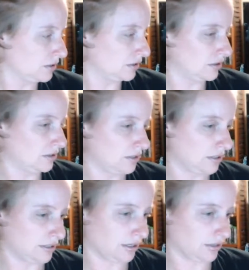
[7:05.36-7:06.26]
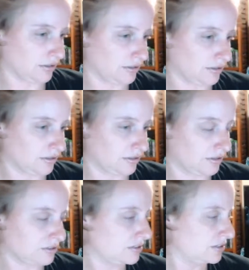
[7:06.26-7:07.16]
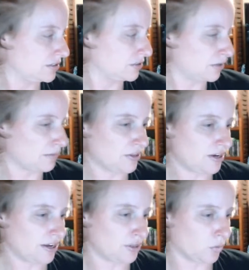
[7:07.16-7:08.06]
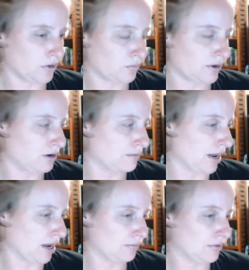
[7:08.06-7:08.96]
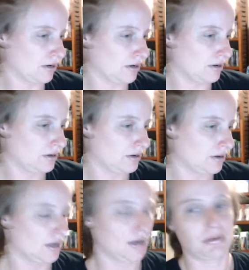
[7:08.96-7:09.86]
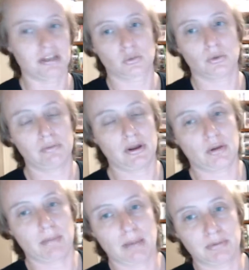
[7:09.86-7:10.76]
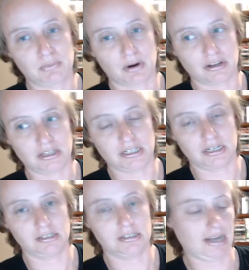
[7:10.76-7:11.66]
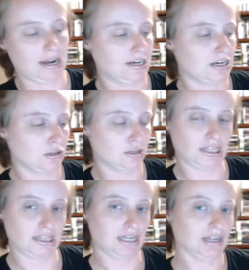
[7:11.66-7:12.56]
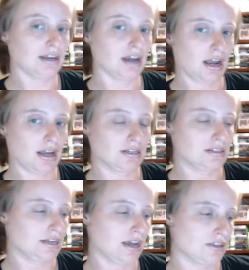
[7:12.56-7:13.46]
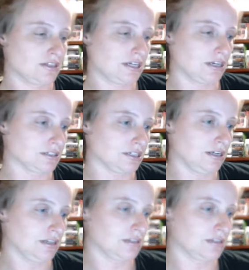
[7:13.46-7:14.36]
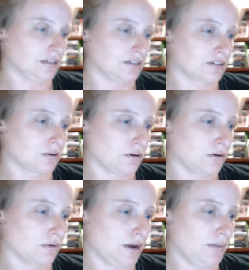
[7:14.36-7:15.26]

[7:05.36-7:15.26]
It does. Was this is the term? I thought I had the Wind Waker map. Because the Wind Waker map is part of the DLC. I need to go look at the e-guide and see how the DLC is going to run.